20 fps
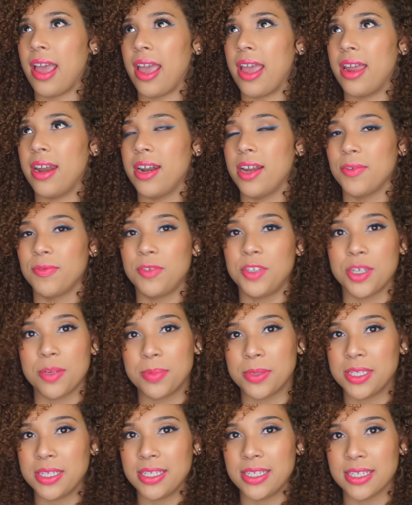and of
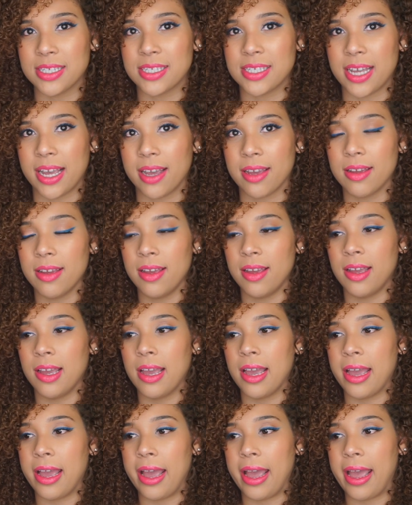gypsy descent,
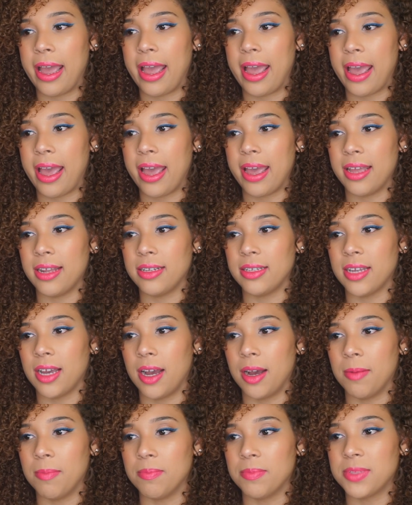and
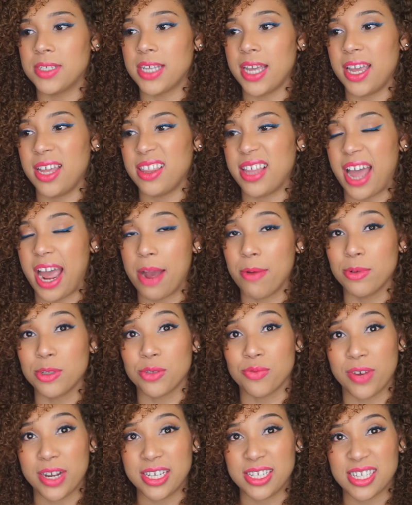saying that I was
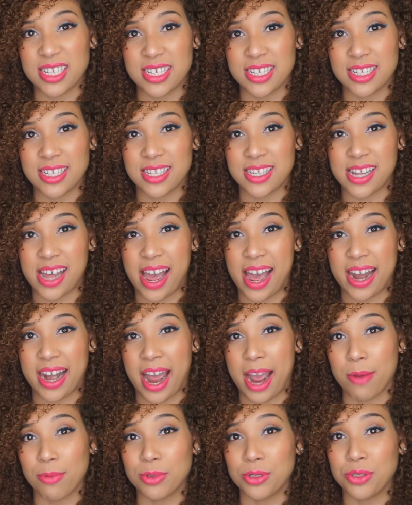racist, that
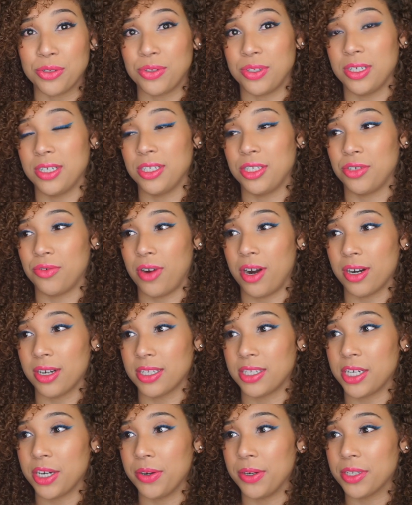I was using a
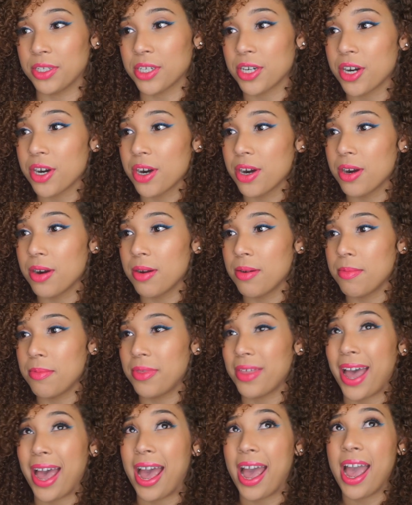derogatory term,
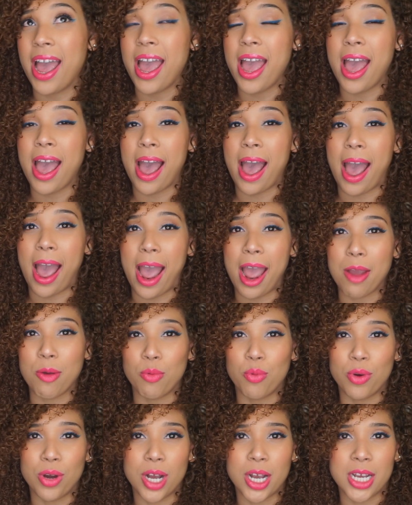that I
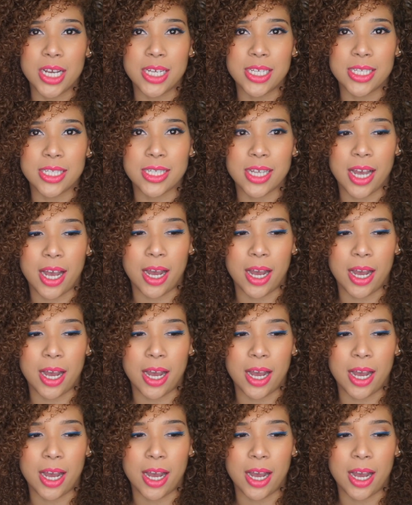was